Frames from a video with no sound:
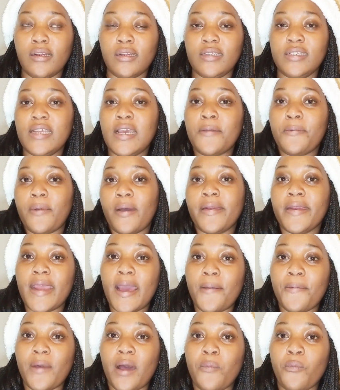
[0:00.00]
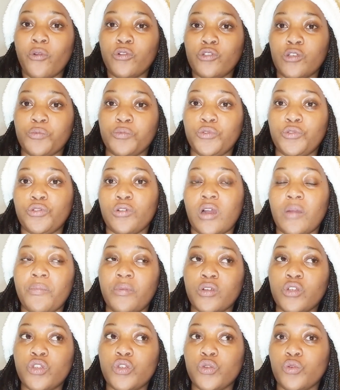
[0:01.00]
I'm going to talk
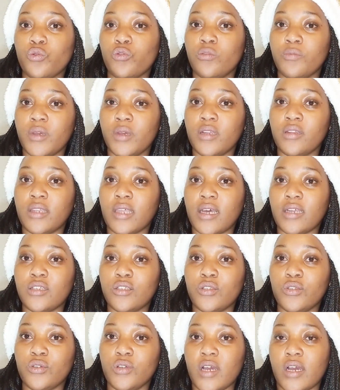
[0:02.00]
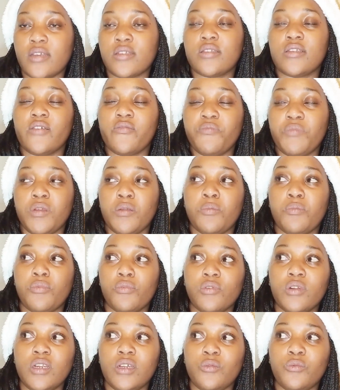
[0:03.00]
about two women that you guys have been
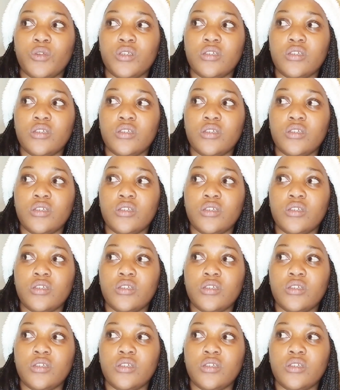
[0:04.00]
bullying,